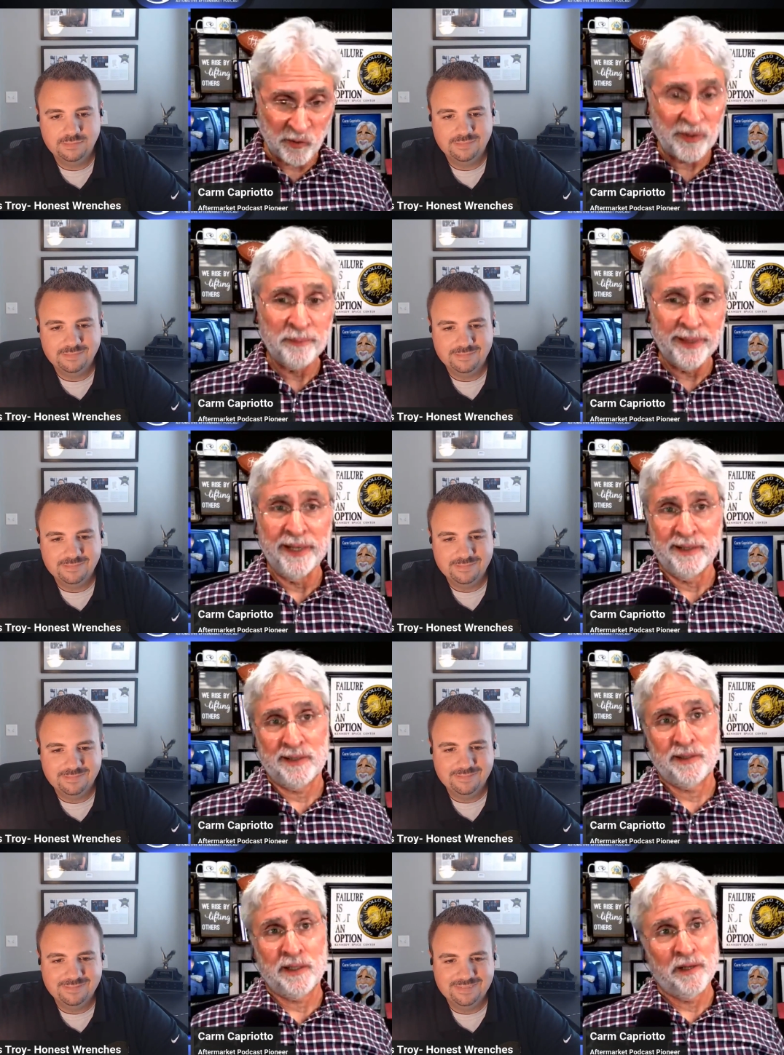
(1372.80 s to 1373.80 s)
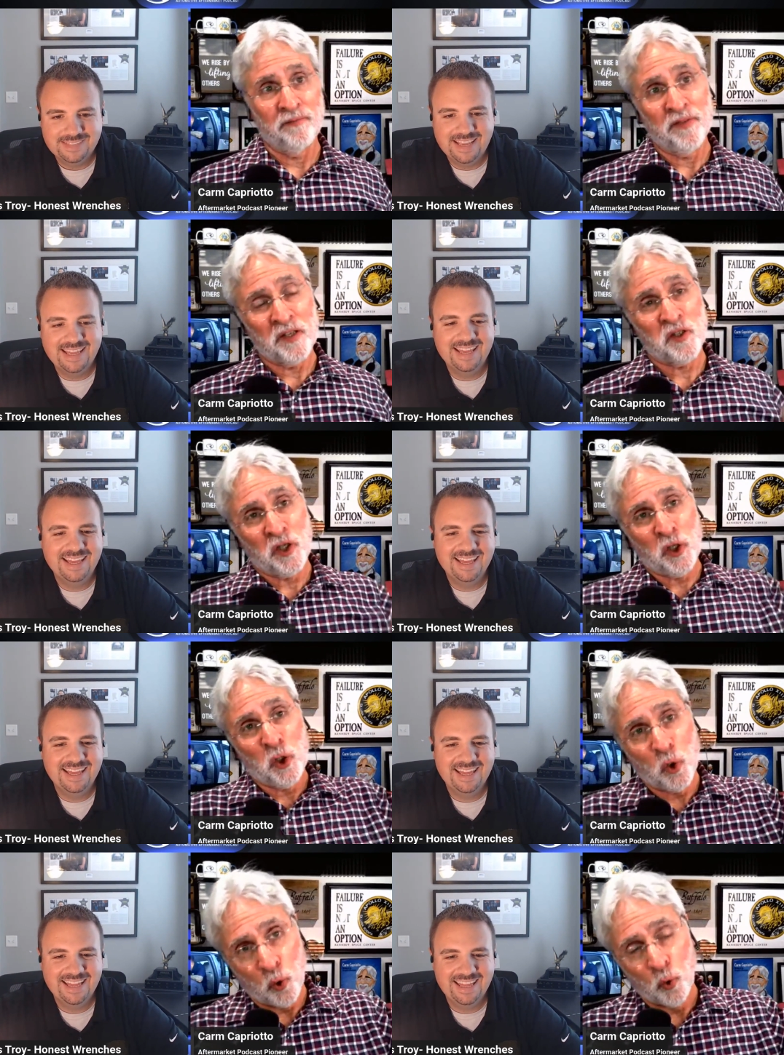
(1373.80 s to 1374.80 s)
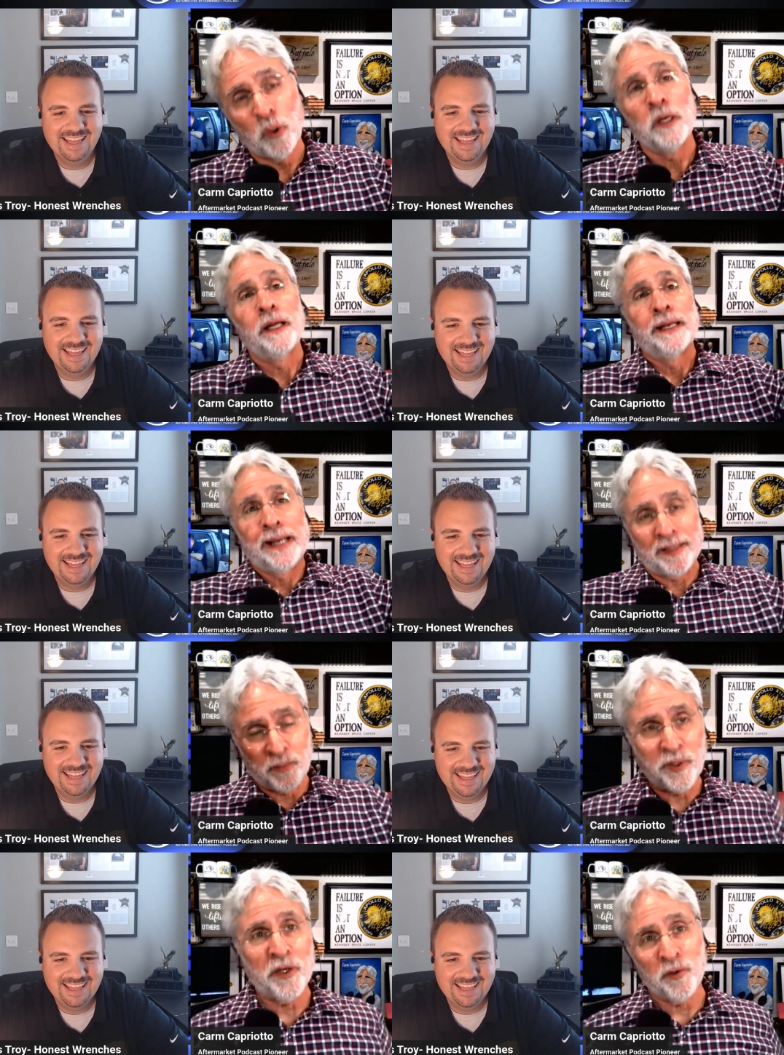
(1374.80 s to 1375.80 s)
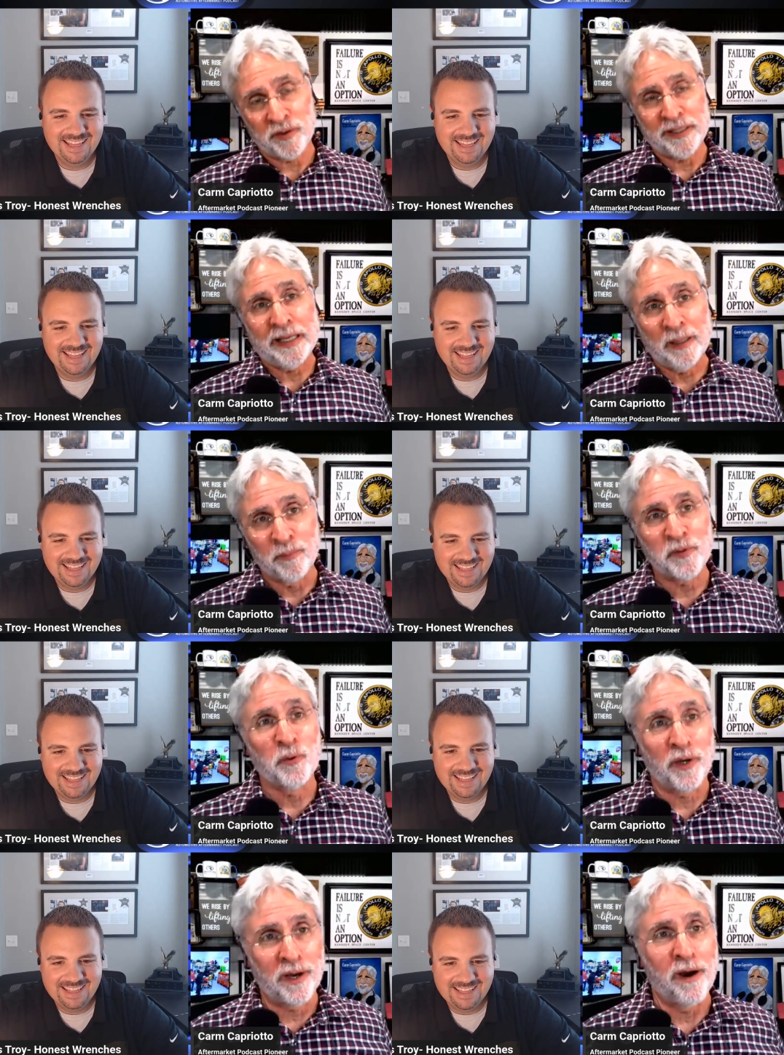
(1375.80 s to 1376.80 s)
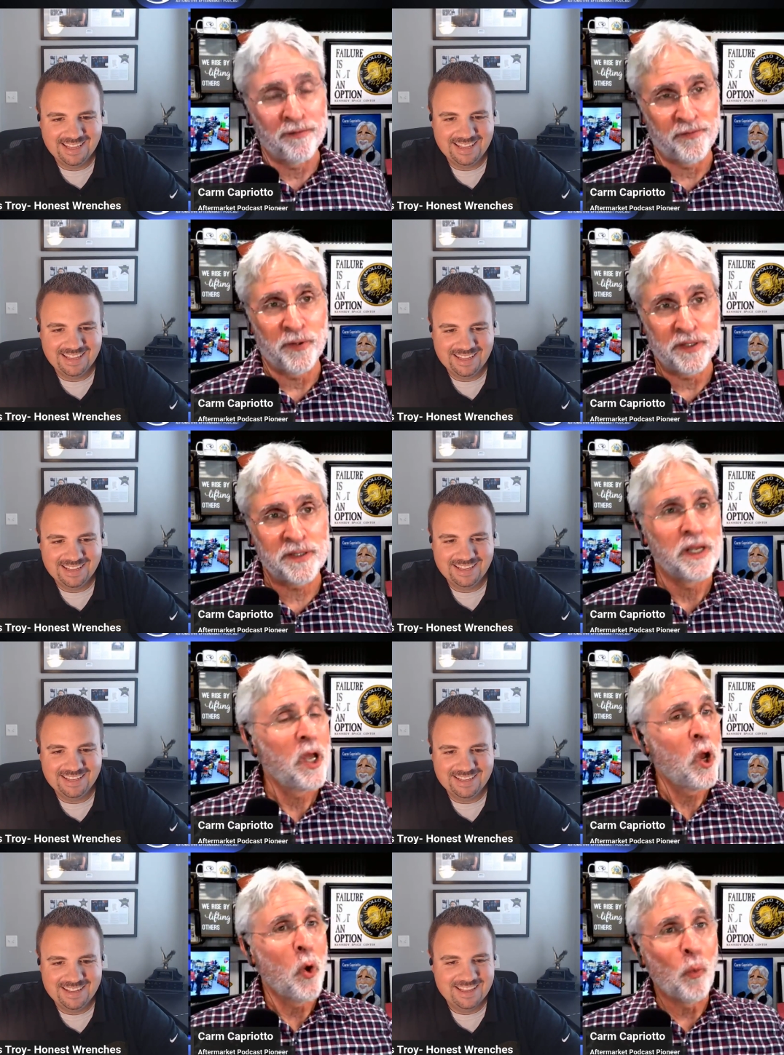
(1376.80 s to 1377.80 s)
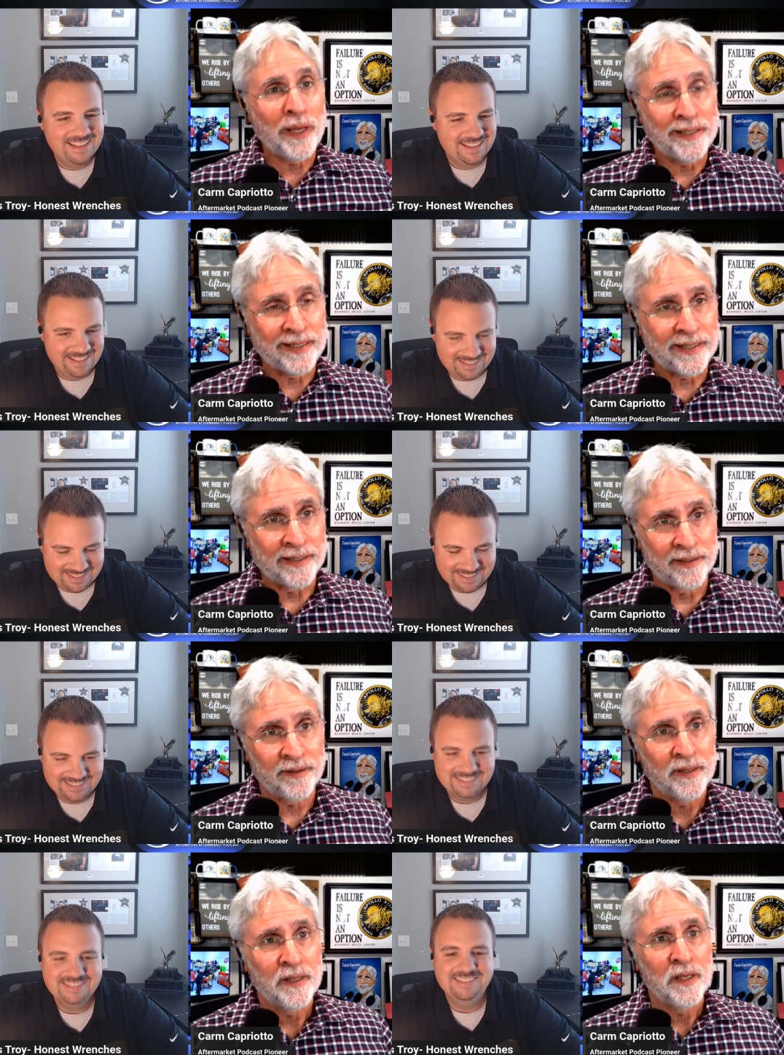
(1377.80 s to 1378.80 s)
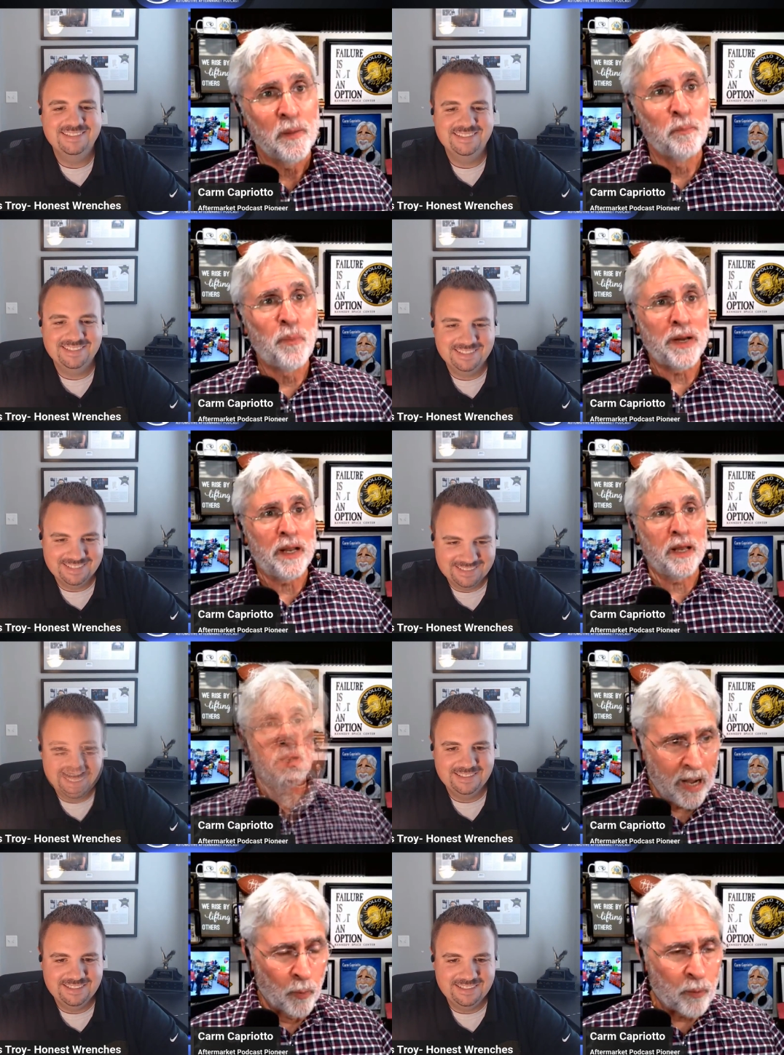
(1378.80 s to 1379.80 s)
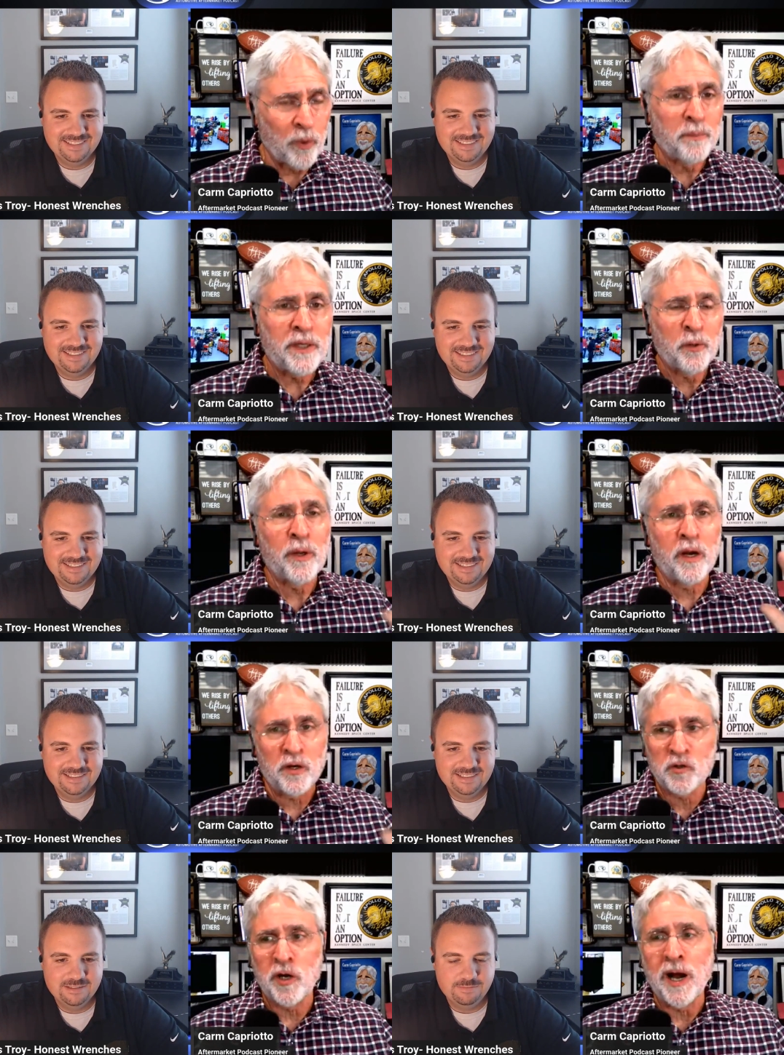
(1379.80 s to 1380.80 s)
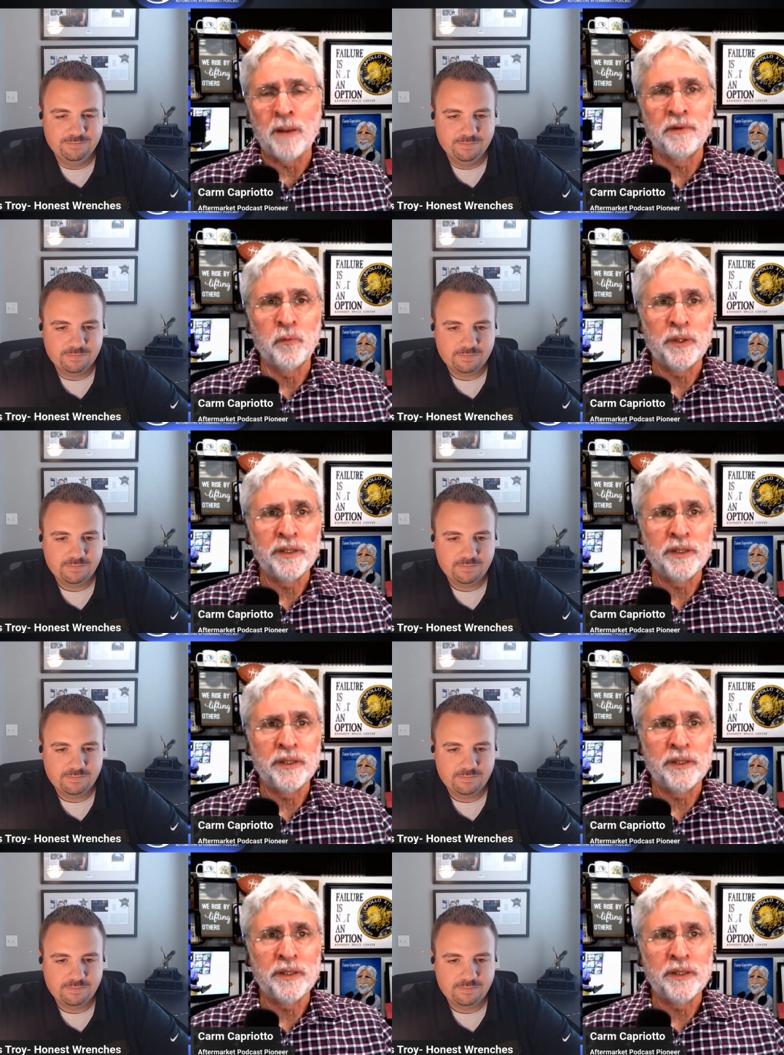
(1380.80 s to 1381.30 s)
Speaker 1: three minutes to convince you not to bring your team to a conference. We didn't. But we wouldn't be doing our job if we